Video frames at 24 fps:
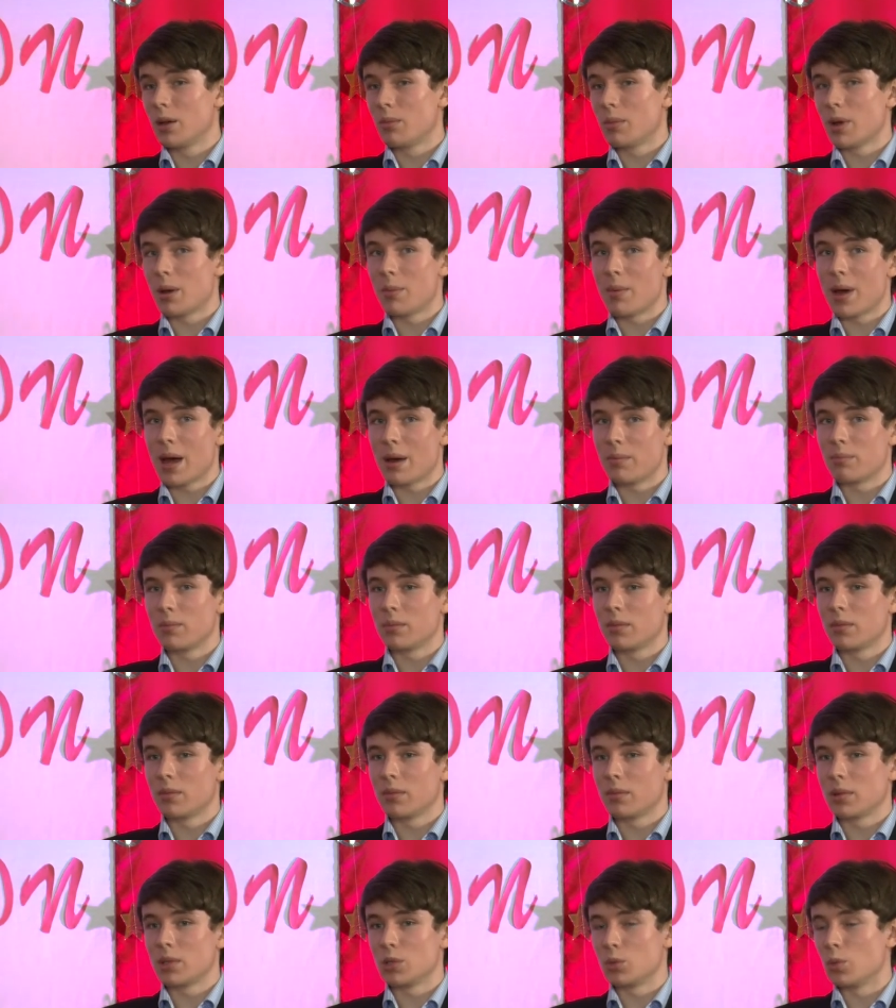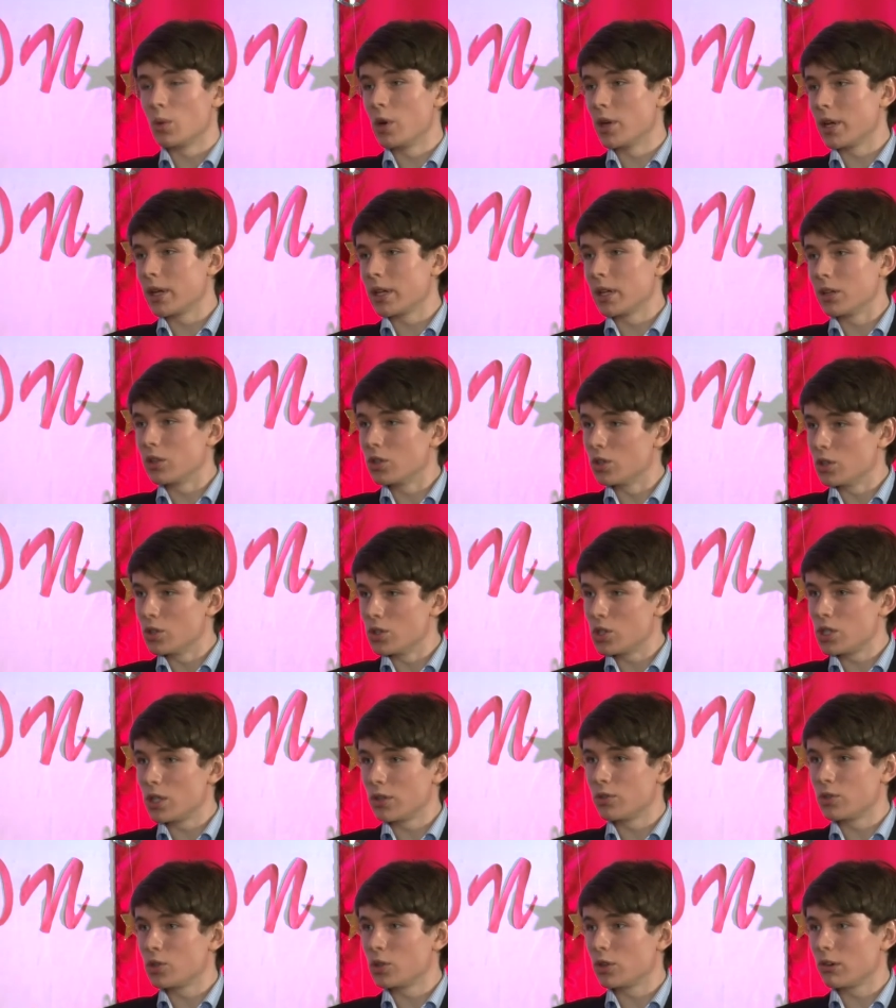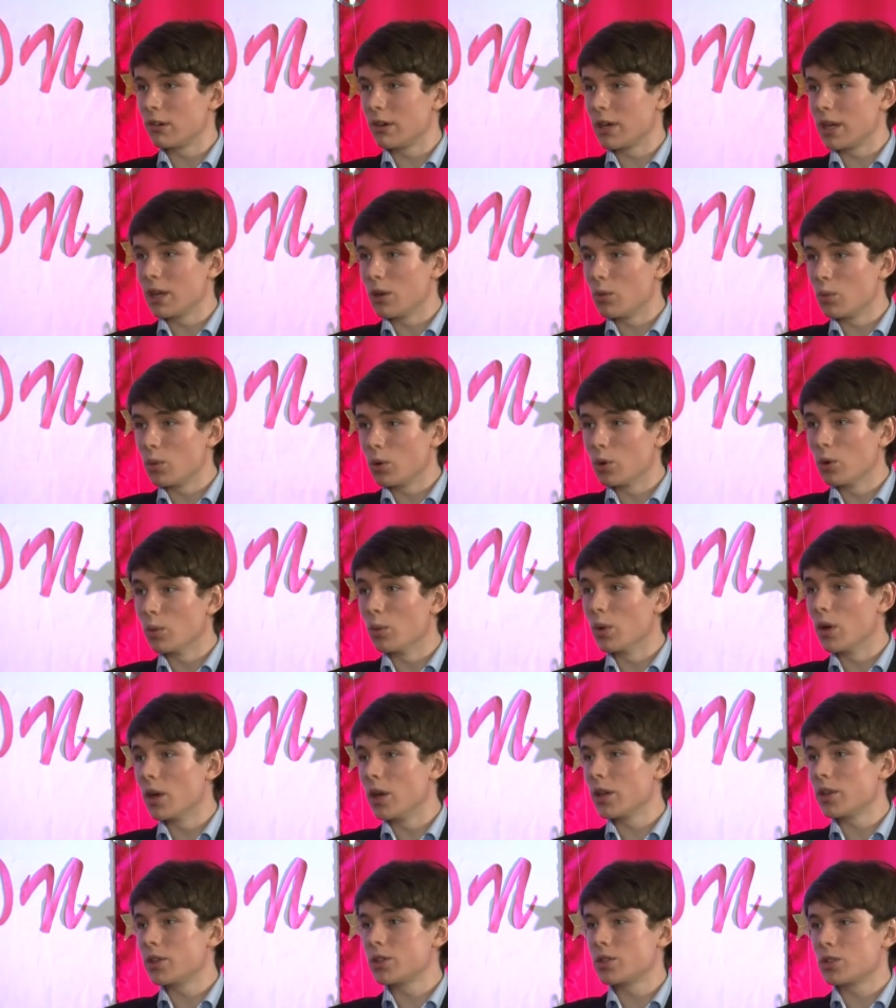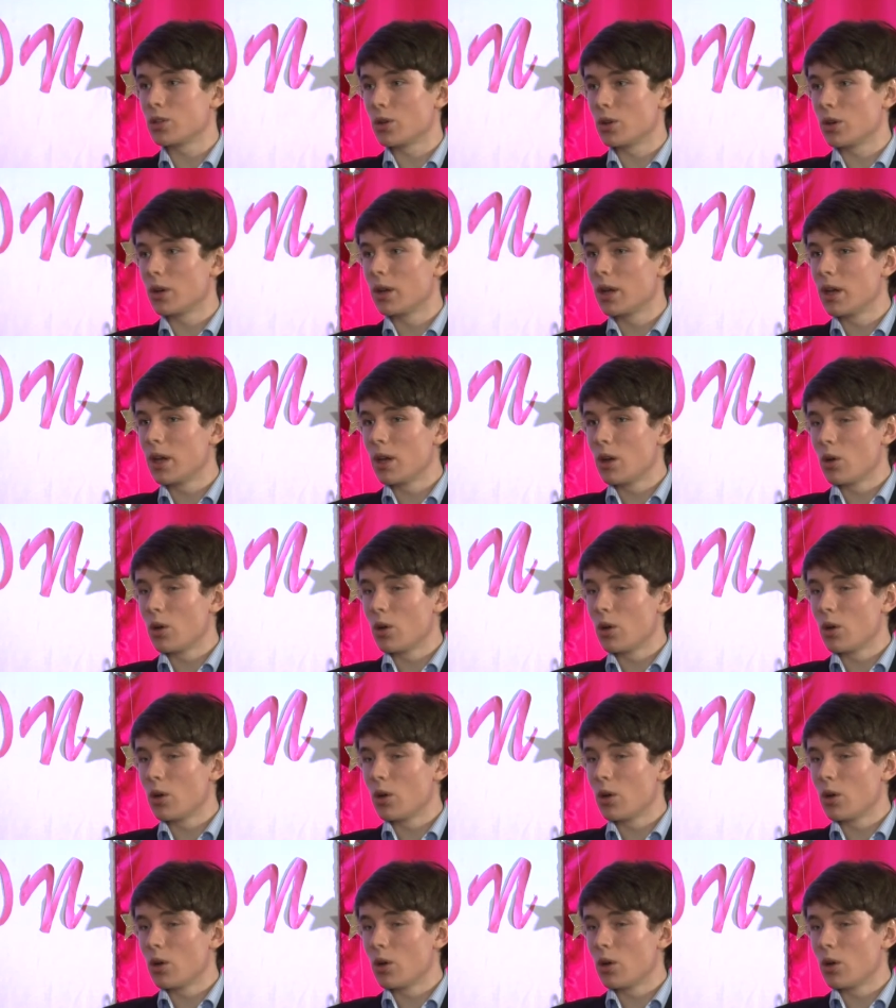my mum is working two shifts already at Woolworths or